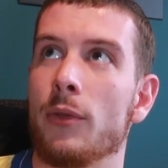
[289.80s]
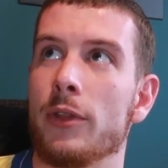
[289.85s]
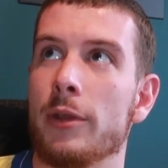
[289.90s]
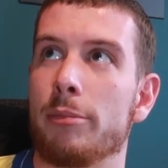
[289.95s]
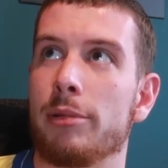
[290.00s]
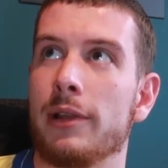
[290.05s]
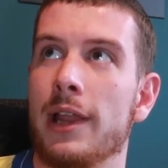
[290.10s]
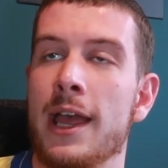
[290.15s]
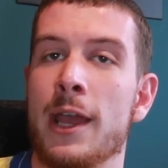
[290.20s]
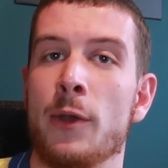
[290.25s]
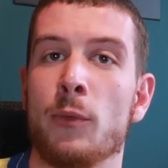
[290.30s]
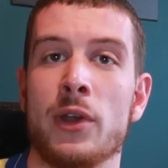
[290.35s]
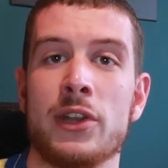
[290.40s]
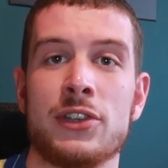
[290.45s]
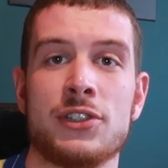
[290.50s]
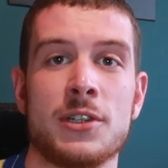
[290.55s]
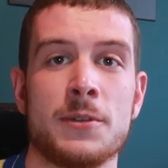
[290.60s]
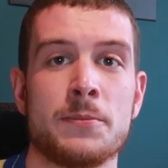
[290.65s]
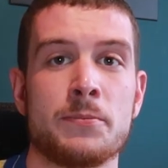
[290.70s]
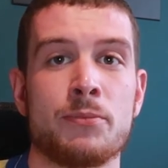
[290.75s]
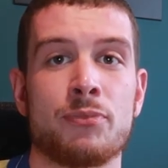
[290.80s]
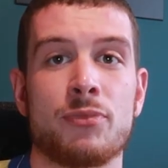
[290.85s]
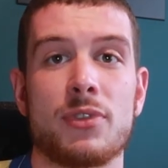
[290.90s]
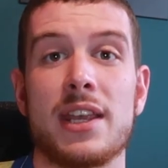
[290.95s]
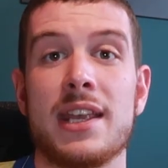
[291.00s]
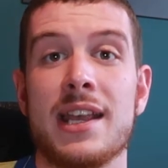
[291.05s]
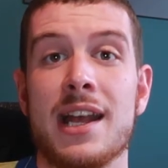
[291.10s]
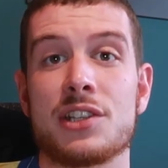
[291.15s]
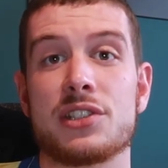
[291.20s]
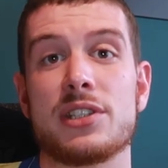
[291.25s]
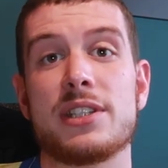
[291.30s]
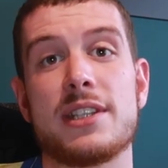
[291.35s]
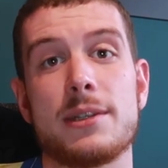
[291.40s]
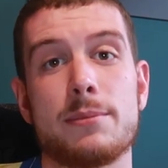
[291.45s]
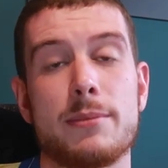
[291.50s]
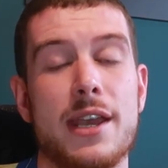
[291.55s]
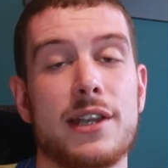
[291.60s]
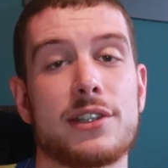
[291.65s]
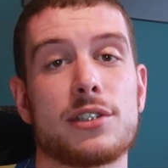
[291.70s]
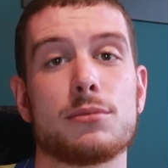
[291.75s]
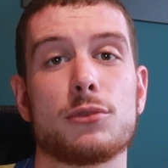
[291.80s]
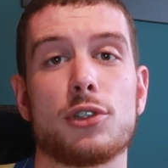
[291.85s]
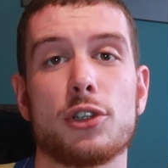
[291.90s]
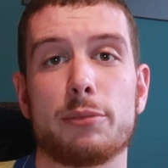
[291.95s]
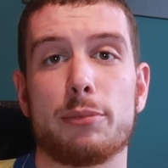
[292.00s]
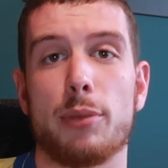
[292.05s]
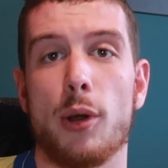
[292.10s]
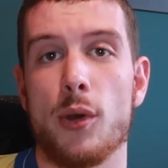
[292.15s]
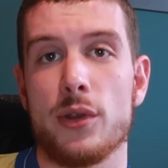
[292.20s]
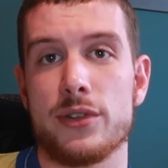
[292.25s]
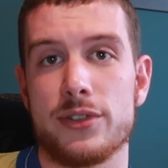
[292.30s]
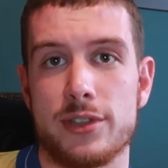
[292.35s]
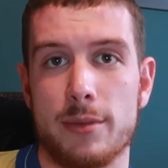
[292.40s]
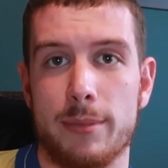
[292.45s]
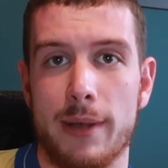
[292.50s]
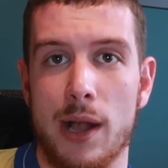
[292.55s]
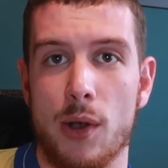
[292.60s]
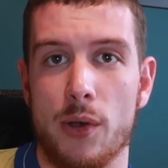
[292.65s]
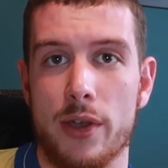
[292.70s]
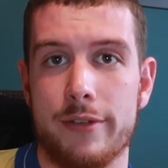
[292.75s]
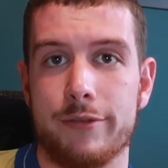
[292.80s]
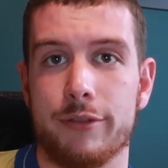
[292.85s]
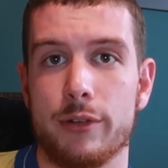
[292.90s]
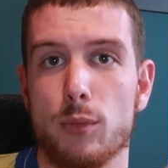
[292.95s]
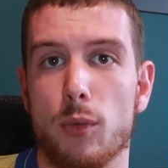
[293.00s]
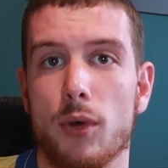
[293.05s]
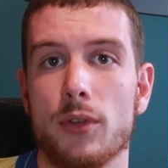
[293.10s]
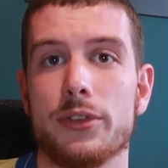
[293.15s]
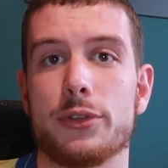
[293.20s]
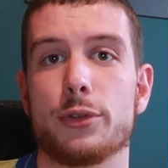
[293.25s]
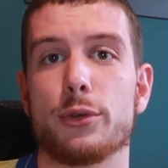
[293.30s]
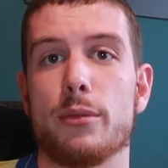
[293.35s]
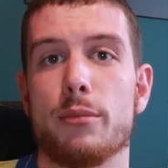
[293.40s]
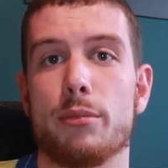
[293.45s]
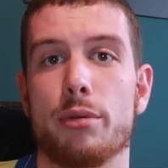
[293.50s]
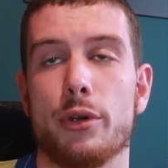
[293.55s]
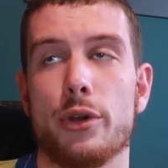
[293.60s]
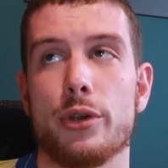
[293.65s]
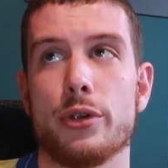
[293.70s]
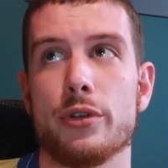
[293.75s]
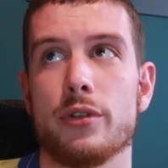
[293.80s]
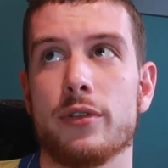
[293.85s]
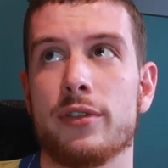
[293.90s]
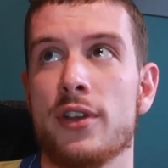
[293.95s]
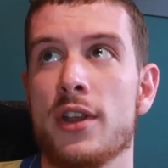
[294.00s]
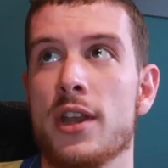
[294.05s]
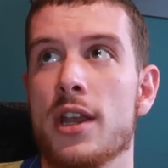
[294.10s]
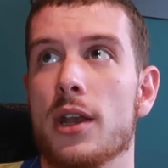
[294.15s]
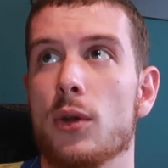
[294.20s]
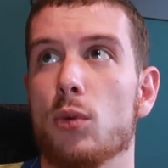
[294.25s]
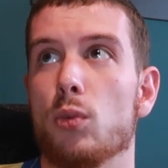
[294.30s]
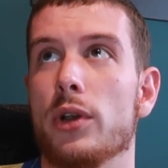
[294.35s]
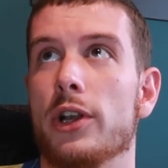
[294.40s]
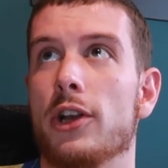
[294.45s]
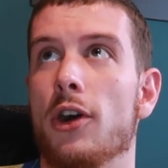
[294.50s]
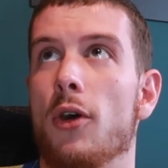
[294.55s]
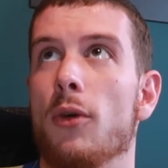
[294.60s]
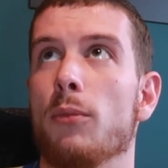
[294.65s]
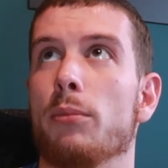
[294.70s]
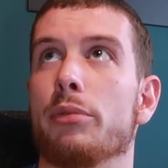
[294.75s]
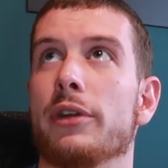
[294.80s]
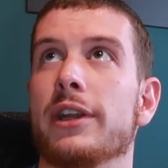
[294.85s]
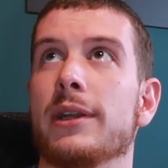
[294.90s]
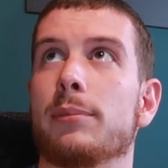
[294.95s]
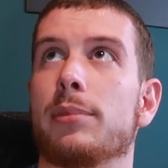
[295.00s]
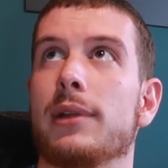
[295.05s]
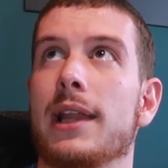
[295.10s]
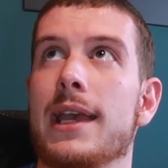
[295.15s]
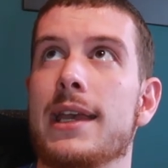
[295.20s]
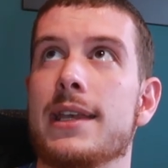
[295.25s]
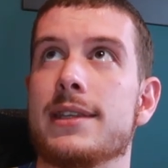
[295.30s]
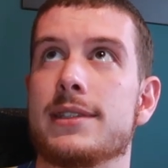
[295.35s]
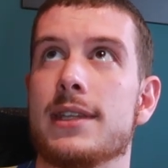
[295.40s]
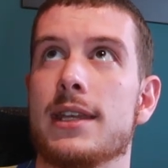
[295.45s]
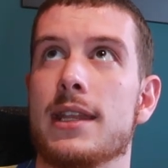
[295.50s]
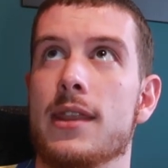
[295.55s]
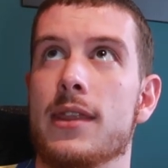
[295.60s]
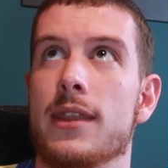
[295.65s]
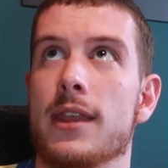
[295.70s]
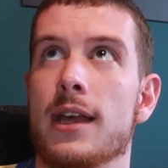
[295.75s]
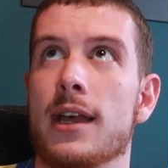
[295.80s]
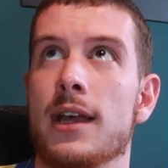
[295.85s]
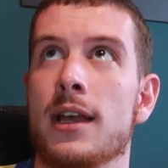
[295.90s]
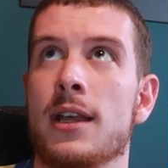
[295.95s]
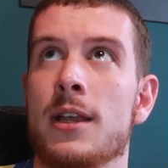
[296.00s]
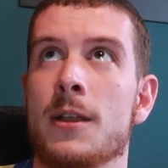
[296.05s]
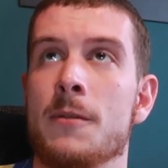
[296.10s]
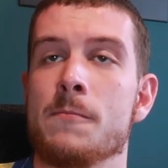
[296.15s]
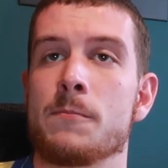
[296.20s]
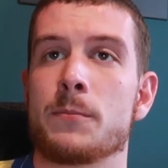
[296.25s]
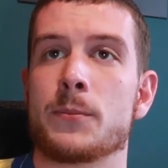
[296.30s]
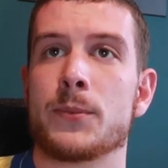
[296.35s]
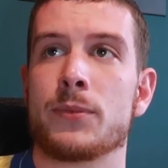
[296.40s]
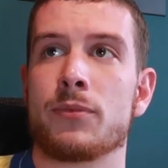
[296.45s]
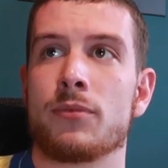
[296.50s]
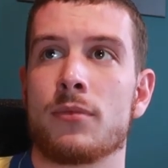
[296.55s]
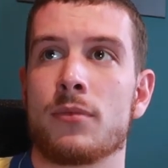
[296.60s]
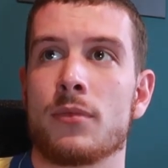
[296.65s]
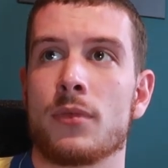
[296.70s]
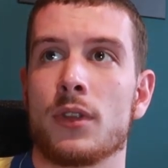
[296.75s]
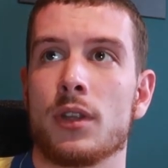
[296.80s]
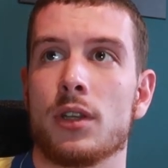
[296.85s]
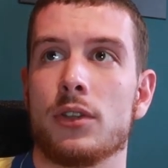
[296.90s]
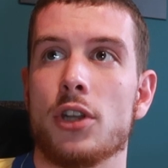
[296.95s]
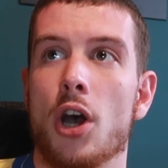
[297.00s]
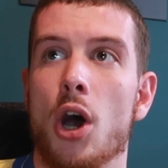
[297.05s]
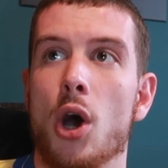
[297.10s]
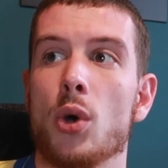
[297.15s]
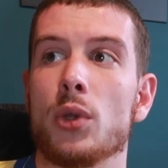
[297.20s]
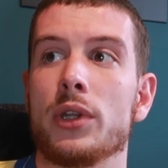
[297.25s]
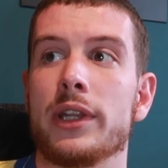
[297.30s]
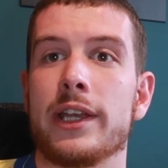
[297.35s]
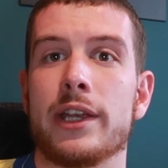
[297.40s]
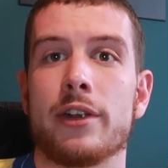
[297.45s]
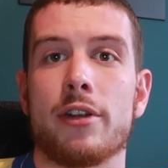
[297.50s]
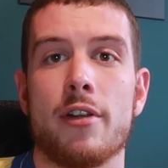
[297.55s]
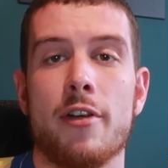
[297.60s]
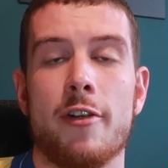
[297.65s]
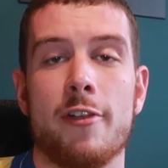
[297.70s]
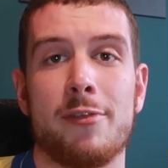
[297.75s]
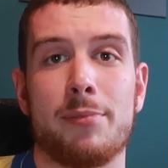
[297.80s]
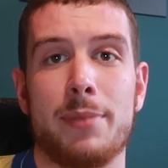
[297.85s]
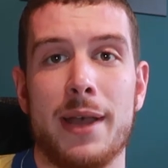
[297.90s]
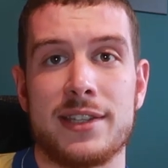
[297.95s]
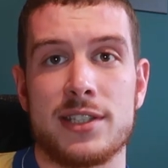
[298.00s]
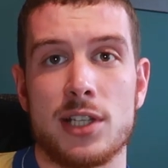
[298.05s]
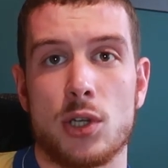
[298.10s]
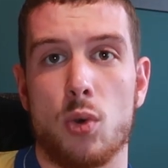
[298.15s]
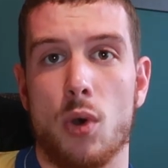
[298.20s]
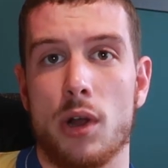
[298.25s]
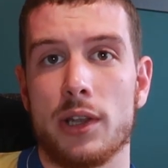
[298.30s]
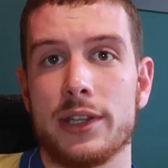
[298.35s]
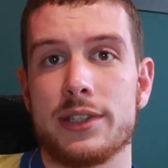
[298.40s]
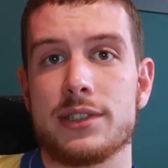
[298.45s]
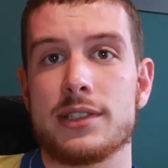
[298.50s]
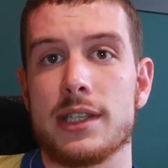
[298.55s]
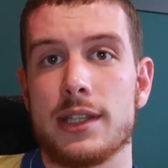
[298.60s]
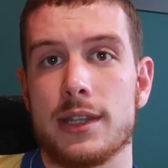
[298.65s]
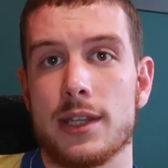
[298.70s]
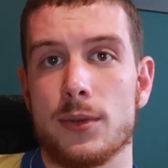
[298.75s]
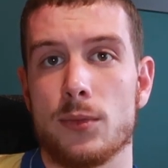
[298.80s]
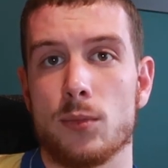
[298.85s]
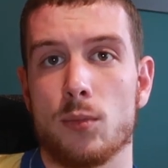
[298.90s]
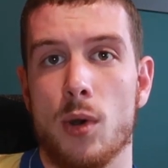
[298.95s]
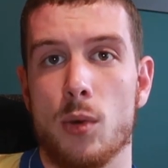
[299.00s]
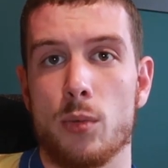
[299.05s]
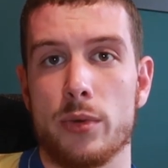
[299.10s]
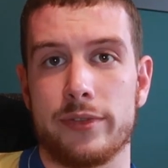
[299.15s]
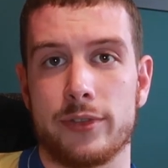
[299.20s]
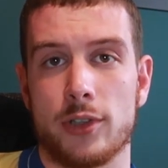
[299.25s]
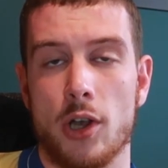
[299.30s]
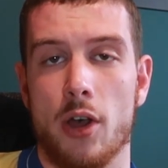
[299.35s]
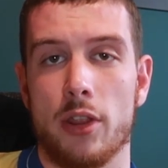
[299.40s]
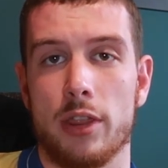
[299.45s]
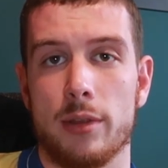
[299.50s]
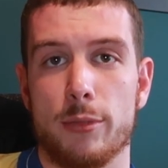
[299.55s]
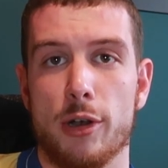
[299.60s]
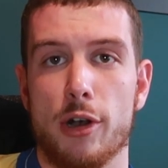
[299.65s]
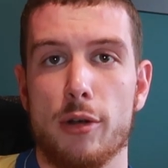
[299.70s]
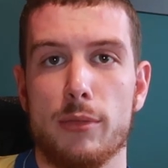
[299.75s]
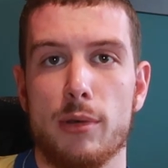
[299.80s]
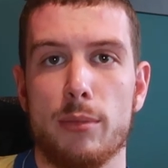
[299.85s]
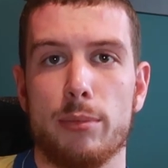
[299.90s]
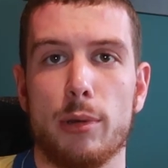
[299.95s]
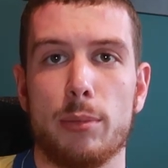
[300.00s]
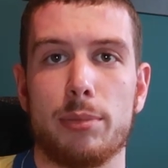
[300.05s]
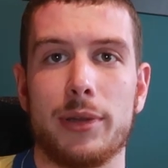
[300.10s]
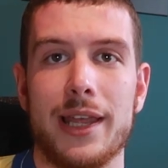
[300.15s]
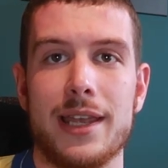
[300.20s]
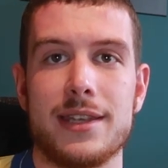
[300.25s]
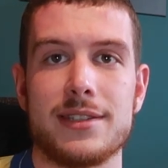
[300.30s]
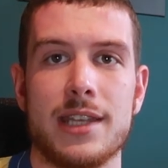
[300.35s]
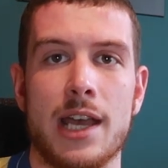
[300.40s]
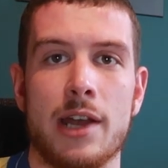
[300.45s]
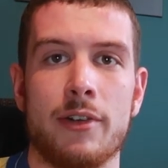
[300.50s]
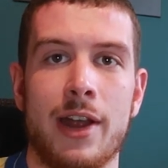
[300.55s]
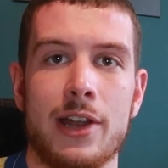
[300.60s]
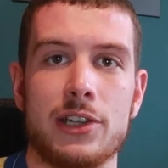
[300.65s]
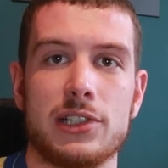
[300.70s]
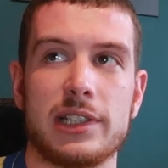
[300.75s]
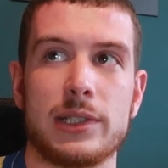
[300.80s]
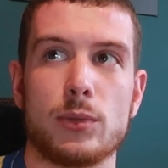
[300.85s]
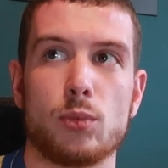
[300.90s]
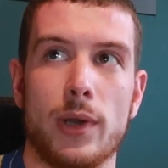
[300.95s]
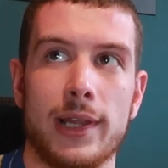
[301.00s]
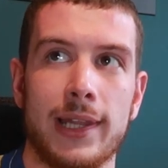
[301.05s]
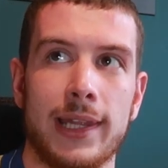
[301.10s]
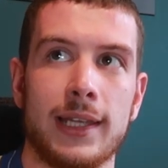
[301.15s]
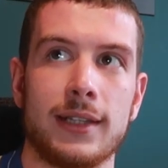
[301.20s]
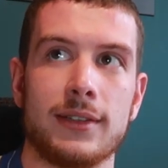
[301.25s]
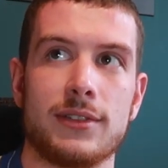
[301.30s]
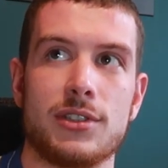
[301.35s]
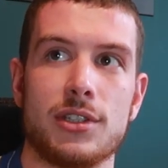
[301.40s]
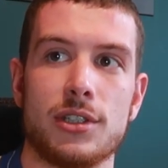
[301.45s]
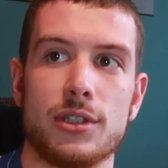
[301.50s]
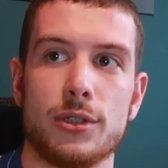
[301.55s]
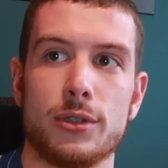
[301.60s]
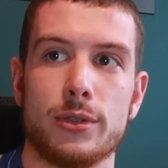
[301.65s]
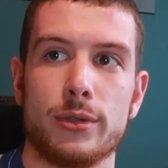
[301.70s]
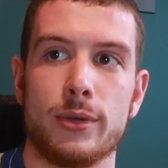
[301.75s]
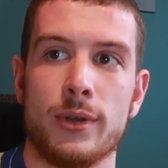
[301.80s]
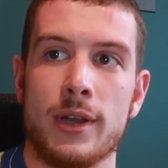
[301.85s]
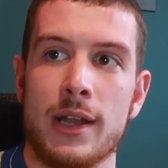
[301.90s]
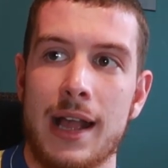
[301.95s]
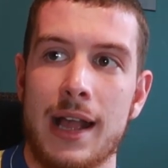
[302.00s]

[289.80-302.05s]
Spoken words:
they play, which he actually did make some good points about. If we want to improve, we've got to bring players in that not only are of better quality than what we've got at the moment, but players that are actually willing to